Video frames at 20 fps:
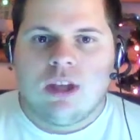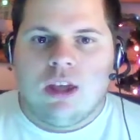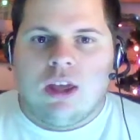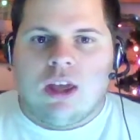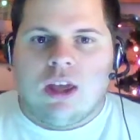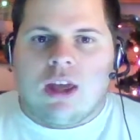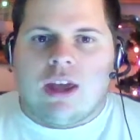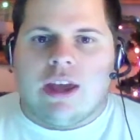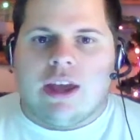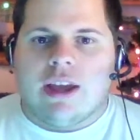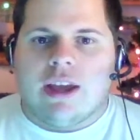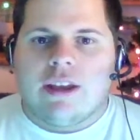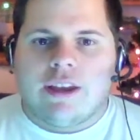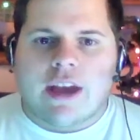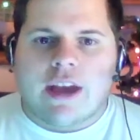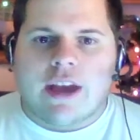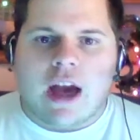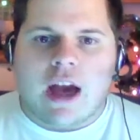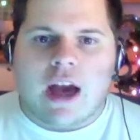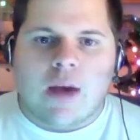
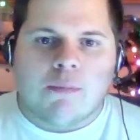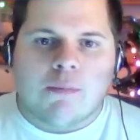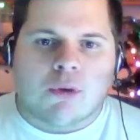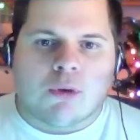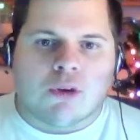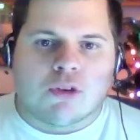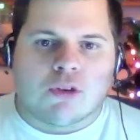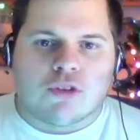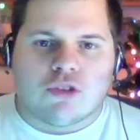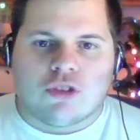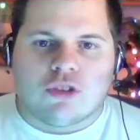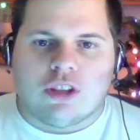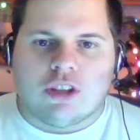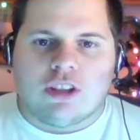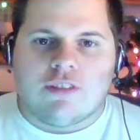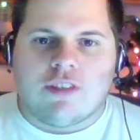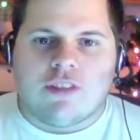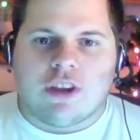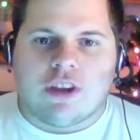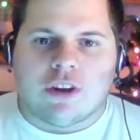Handicapper Steve here,
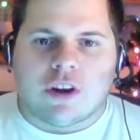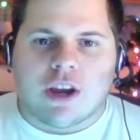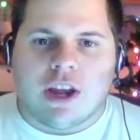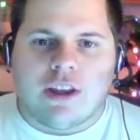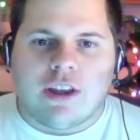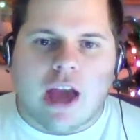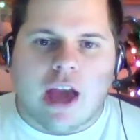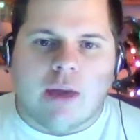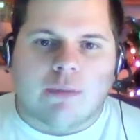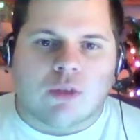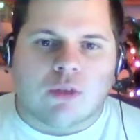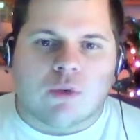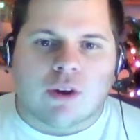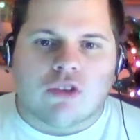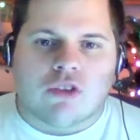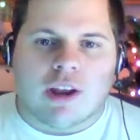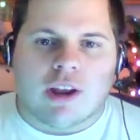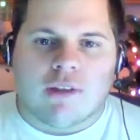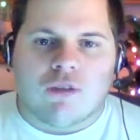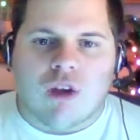handicapping the racing
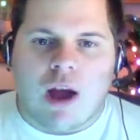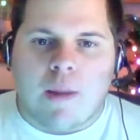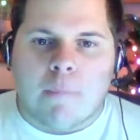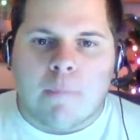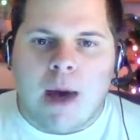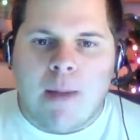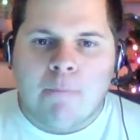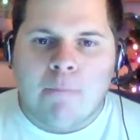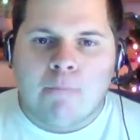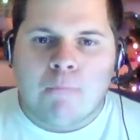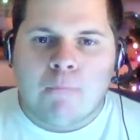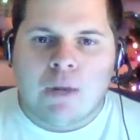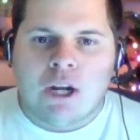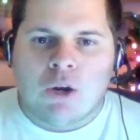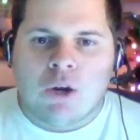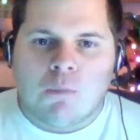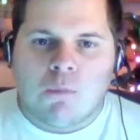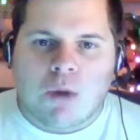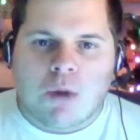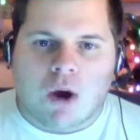from
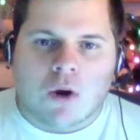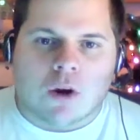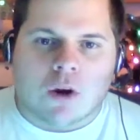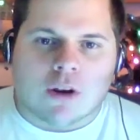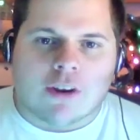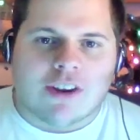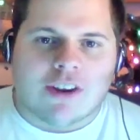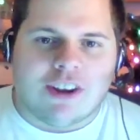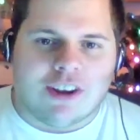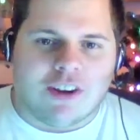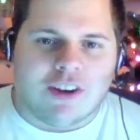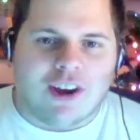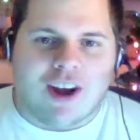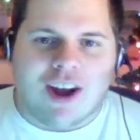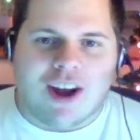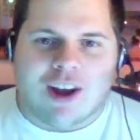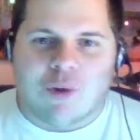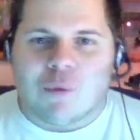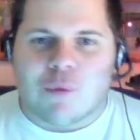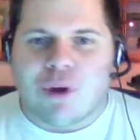Pompano Park here
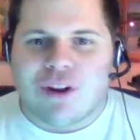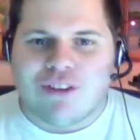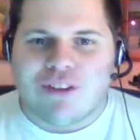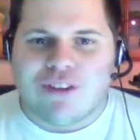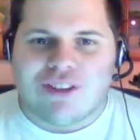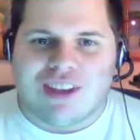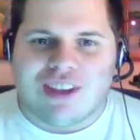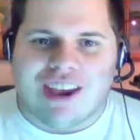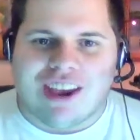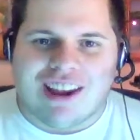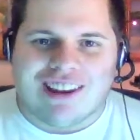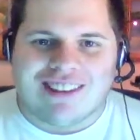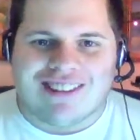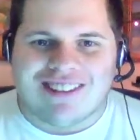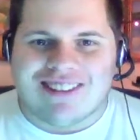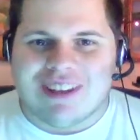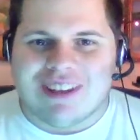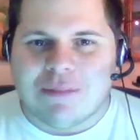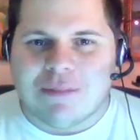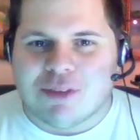on Wednesday. It is
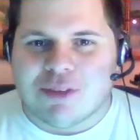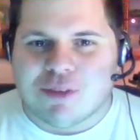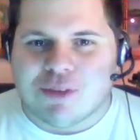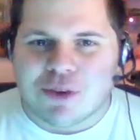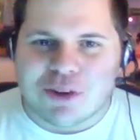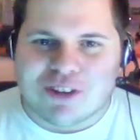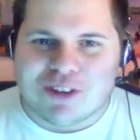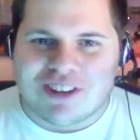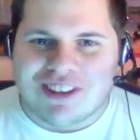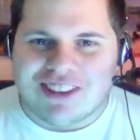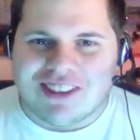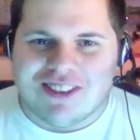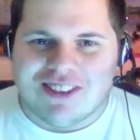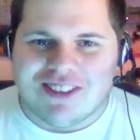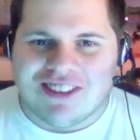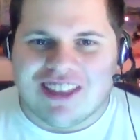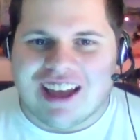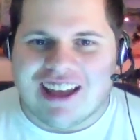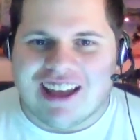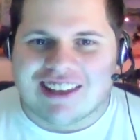December the 14th,
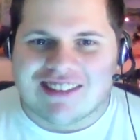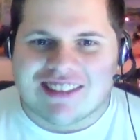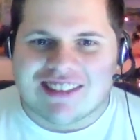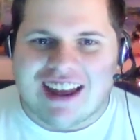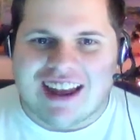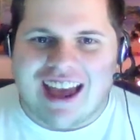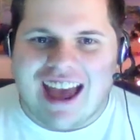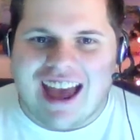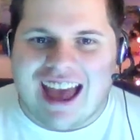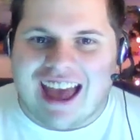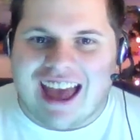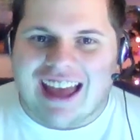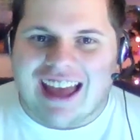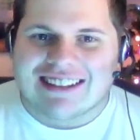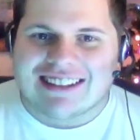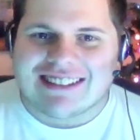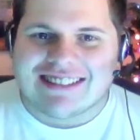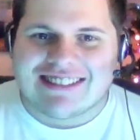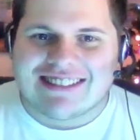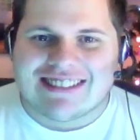
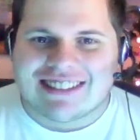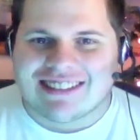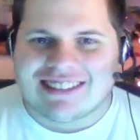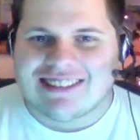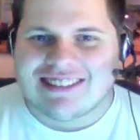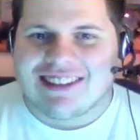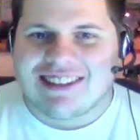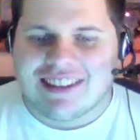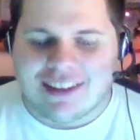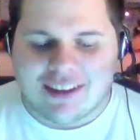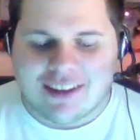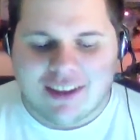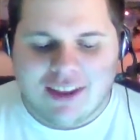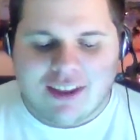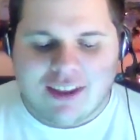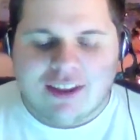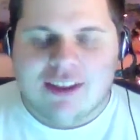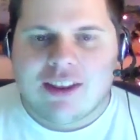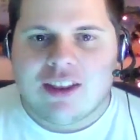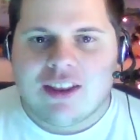2016.
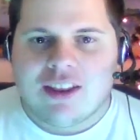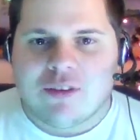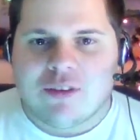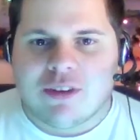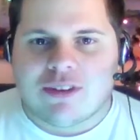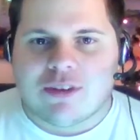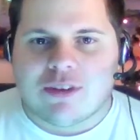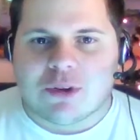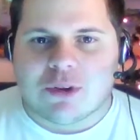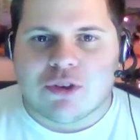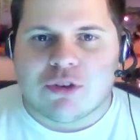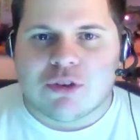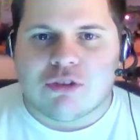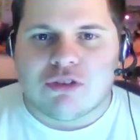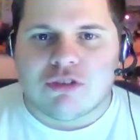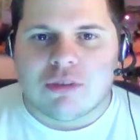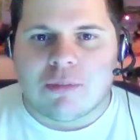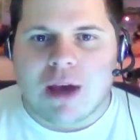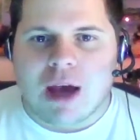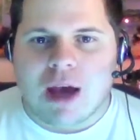look at race number two
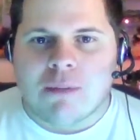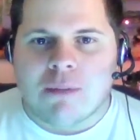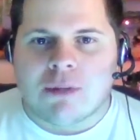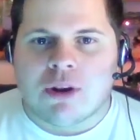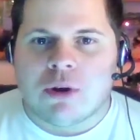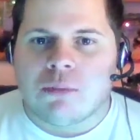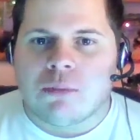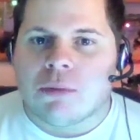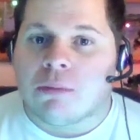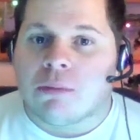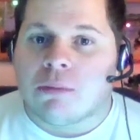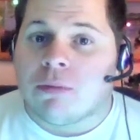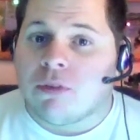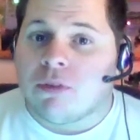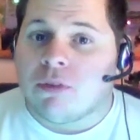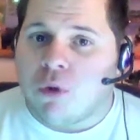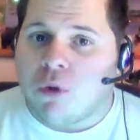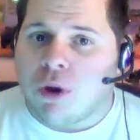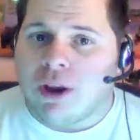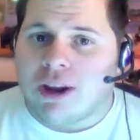from Pompano, but
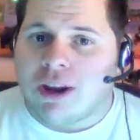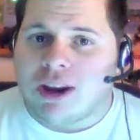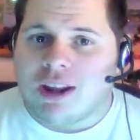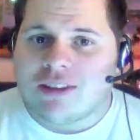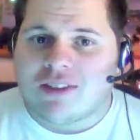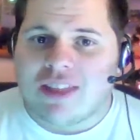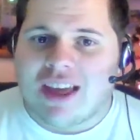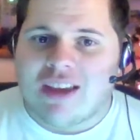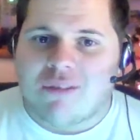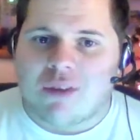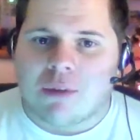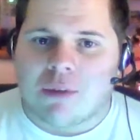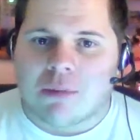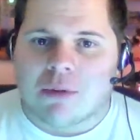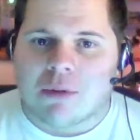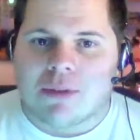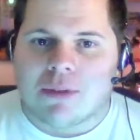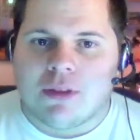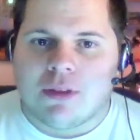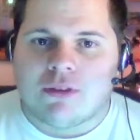before I get onto that, remember to
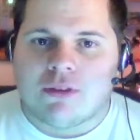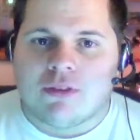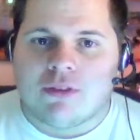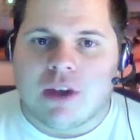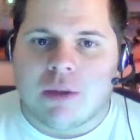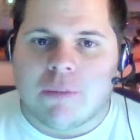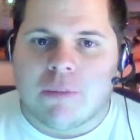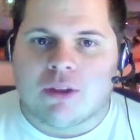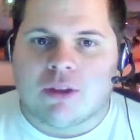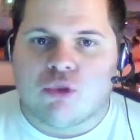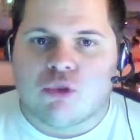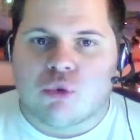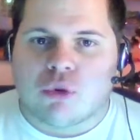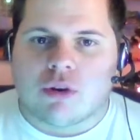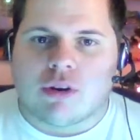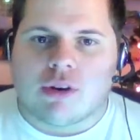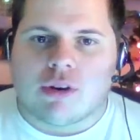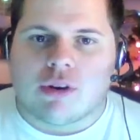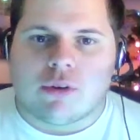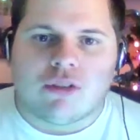please follow me on Twitter
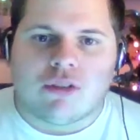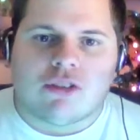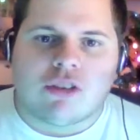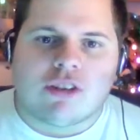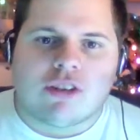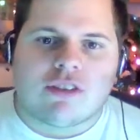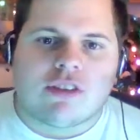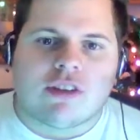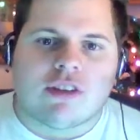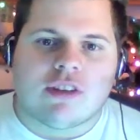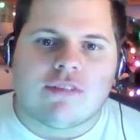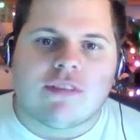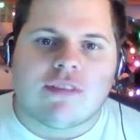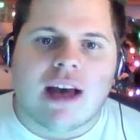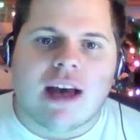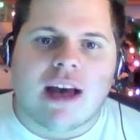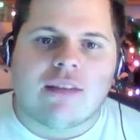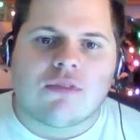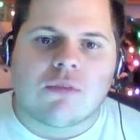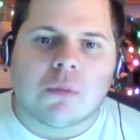at Horse Racing Kid
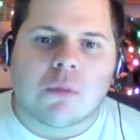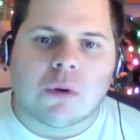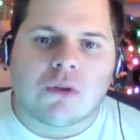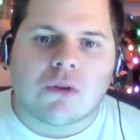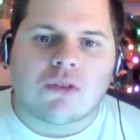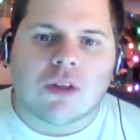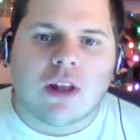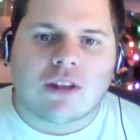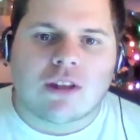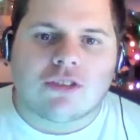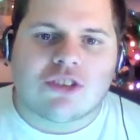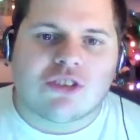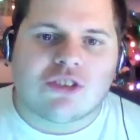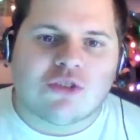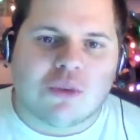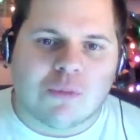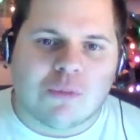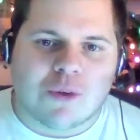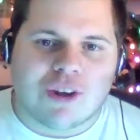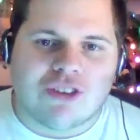5 for more selections
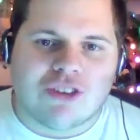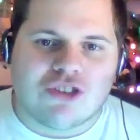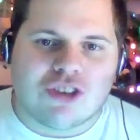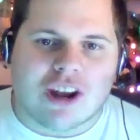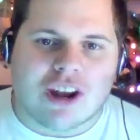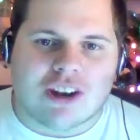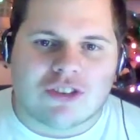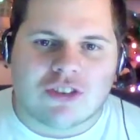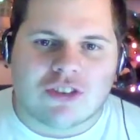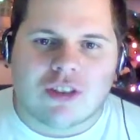from racetracks